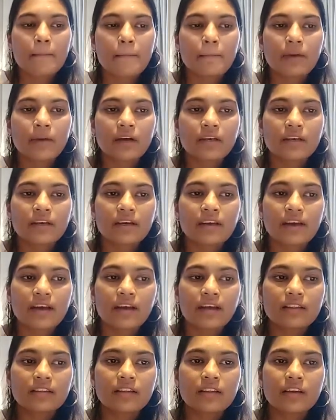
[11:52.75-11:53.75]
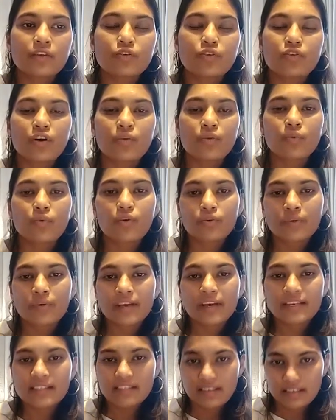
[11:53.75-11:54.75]
but again they do not want to
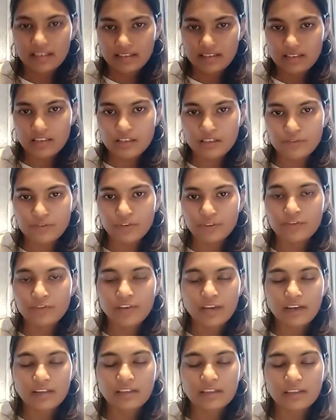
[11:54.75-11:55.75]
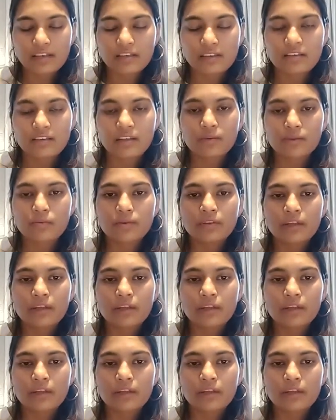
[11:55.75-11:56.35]
access this for the fact that they